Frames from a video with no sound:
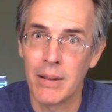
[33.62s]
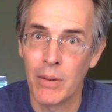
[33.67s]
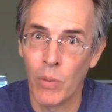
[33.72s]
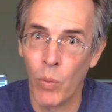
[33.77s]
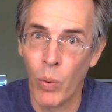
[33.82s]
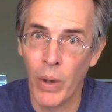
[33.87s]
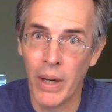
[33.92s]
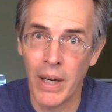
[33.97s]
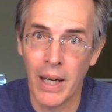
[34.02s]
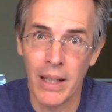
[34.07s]

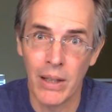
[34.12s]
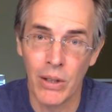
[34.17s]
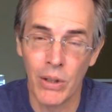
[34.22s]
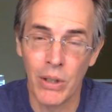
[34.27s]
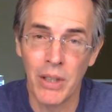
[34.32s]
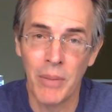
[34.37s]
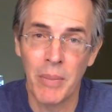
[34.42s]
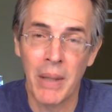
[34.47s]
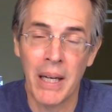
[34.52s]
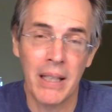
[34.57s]
when I
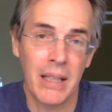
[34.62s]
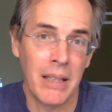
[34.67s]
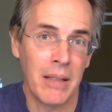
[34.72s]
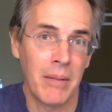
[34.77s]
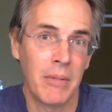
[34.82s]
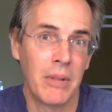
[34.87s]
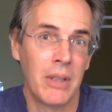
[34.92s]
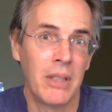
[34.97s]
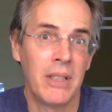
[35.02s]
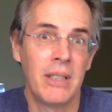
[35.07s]
learned about it
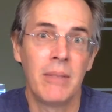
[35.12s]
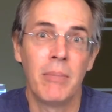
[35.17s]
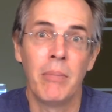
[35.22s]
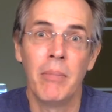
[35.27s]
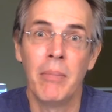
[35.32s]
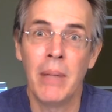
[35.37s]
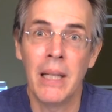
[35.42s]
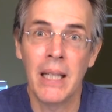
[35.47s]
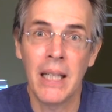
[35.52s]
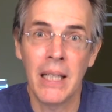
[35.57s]

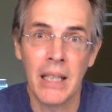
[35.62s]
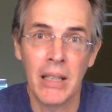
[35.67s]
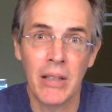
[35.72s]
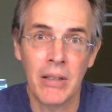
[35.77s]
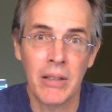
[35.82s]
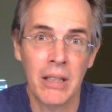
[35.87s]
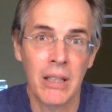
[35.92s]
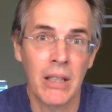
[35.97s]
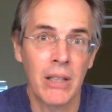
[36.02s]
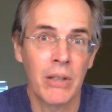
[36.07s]
many years
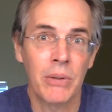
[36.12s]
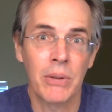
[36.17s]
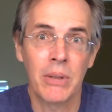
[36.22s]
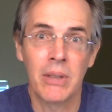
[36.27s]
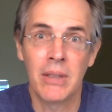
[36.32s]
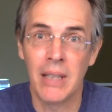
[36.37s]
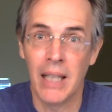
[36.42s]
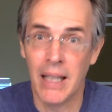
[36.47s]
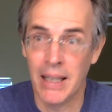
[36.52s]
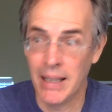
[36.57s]
ago,
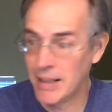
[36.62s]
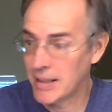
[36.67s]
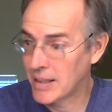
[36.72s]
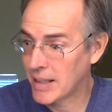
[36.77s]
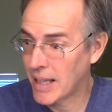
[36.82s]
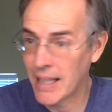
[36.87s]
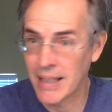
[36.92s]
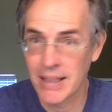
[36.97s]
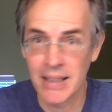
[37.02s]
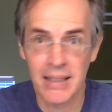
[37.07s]
in this
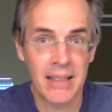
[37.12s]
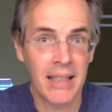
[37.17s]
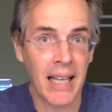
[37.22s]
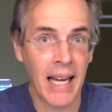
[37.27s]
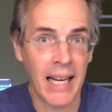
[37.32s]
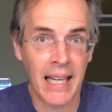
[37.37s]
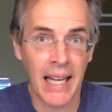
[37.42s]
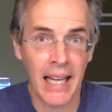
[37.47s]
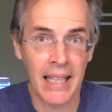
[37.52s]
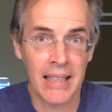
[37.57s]
case,
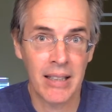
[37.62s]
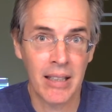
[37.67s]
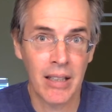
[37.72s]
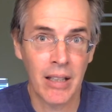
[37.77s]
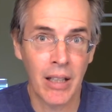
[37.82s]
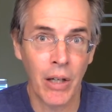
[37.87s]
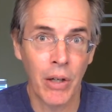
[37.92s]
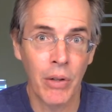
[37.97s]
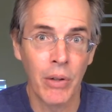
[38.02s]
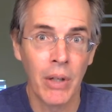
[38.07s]
decades
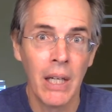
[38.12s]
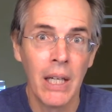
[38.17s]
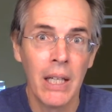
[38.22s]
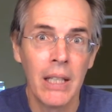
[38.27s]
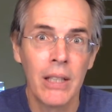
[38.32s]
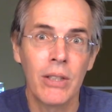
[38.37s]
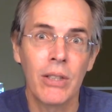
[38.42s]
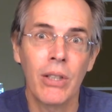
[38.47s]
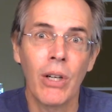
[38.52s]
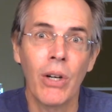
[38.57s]
ago.
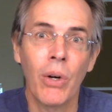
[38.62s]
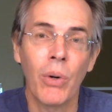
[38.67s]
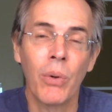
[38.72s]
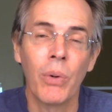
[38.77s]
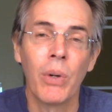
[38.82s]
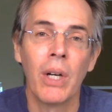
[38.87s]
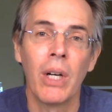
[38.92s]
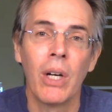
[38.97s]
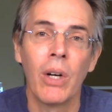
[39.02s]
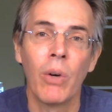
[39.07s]

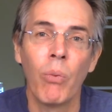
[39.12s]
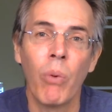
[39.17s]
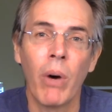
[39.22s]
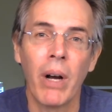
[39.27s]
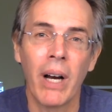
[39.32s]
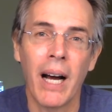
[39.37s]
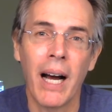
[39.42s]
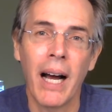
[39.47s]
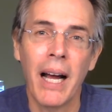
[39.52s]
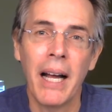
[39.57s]
So, what
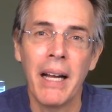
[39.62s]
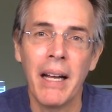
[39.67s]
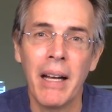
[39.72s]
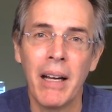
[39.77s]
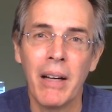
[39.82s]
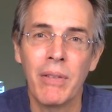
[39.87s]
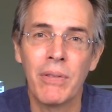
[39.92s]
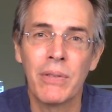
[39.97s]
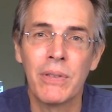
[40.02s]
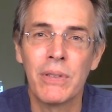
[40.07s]
I
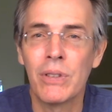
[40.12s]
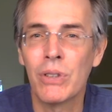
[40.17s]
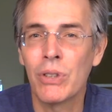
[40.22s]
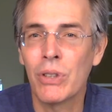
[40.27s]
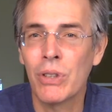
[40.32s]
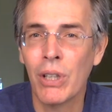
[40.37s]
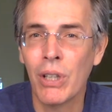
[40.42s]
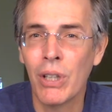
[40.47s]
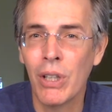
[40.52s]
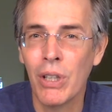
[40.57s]
have
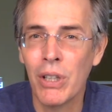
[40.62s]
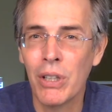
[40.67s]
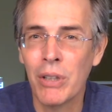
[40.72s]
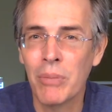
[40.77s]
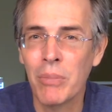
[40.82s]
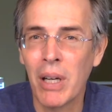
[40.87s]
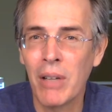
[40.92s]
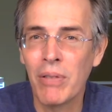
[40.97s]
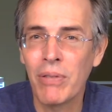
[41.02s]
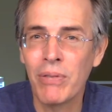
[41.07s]
turned
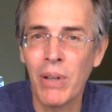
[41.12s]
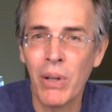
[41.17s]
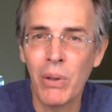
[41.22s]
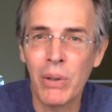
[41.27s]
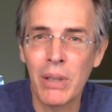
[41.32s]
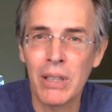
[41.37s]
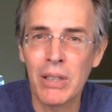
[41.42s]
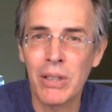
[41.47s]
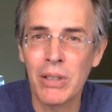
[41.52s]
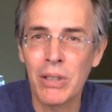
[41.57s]
my
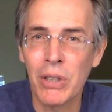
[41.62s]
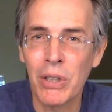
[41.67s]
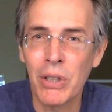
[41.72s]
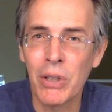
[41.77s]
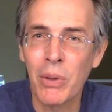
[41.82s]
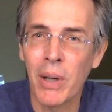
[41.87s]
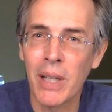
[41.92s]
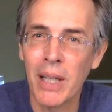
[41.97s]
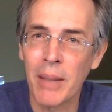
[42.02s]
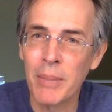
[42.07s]
focus to
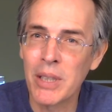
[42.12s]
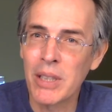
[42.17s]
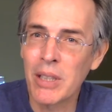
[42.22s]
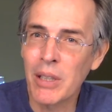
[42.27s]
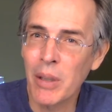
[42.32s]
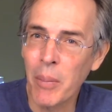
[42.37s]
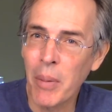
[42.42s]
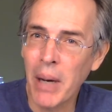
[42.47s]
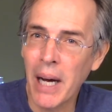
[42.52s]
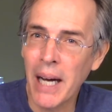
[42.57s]
while I'm
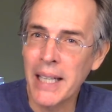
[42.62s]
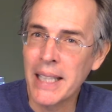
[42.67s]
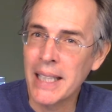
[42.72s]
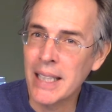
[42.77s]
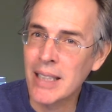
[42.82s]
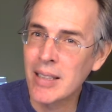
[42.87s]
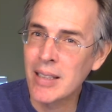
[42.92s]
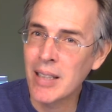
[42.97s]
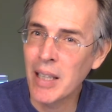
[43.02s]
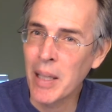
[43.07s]
still buying
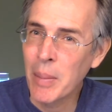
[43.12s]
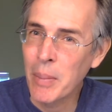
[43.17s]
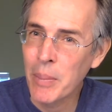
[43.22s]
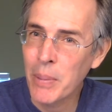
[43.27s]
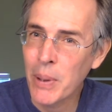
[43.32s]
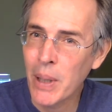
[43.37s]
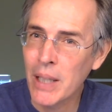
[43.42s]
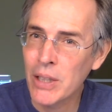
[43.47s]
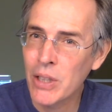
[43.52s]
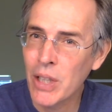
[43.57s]
some
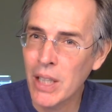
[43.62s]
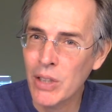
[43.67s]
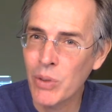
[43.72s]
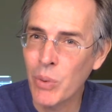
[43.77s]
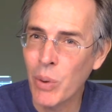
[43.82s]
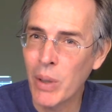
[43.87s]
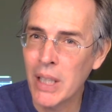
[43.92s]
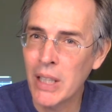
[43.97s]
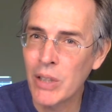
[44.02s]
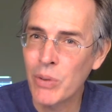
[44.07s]
Project
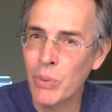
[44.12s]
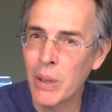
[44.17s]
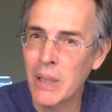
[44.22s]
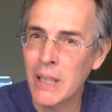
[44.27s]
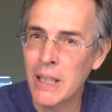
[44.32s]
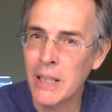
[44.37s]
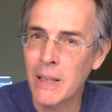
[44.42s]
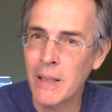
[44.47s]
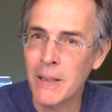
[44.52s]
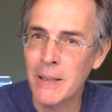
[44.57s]
2020
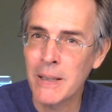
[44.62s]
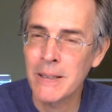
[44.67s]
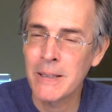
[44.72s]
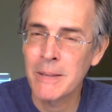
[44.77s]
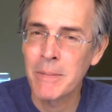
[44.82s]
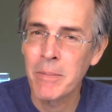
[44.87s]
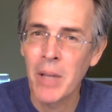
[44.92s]
cards,